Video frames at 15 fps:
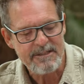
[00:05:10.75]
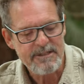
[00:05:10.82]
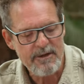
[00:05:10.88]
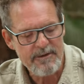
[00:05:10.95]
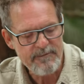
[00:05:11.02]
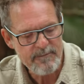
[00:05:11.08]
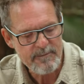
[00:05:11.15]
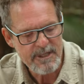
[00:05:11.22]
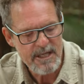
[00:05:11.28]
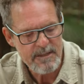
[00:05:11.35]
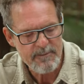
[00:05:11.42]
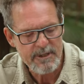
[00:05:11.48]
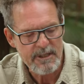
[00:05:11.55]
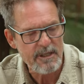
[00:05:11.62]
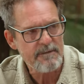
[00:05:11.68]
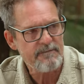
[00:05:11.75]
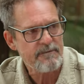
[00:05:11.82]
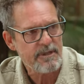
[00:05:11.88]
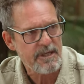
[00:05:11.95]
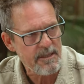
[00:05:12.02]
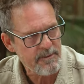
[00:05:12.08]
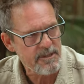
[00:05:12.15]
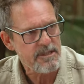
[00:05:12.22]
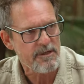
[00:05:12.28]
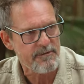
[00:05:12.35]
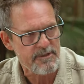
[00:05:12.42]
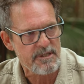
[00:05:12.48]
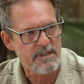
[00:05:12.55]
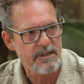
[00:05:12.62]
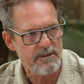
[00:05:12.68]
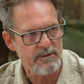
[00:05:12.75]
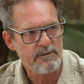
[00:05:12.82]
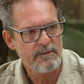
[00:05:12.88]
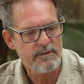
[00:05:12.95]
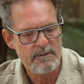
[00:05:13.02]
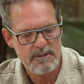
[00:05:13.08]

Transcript: So keeping yourself still